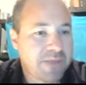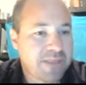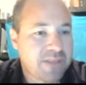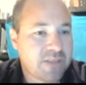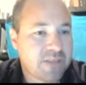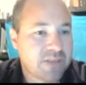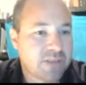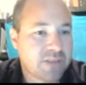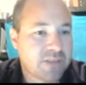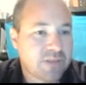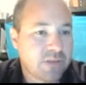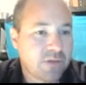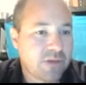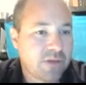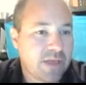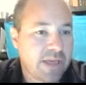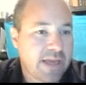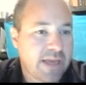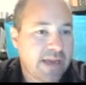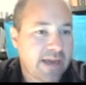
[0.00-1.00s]
pieces is
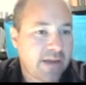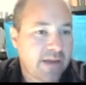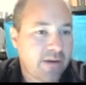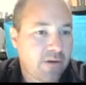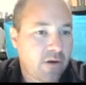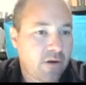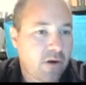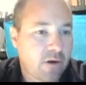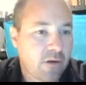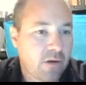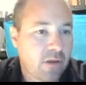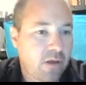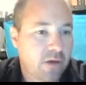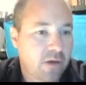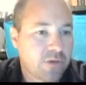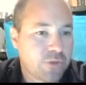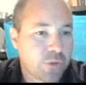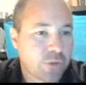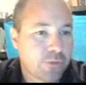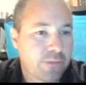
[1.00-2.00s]
looking at our
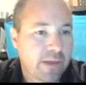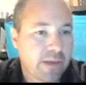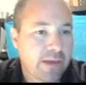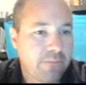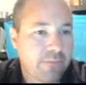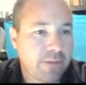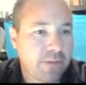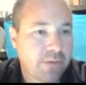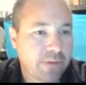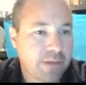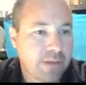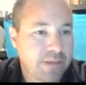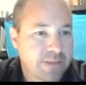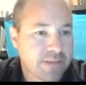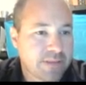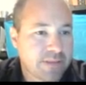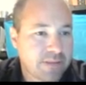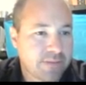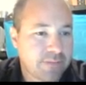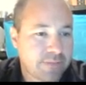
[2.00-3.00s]
long-term
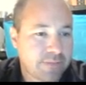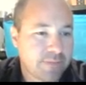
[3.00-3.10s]
liabilities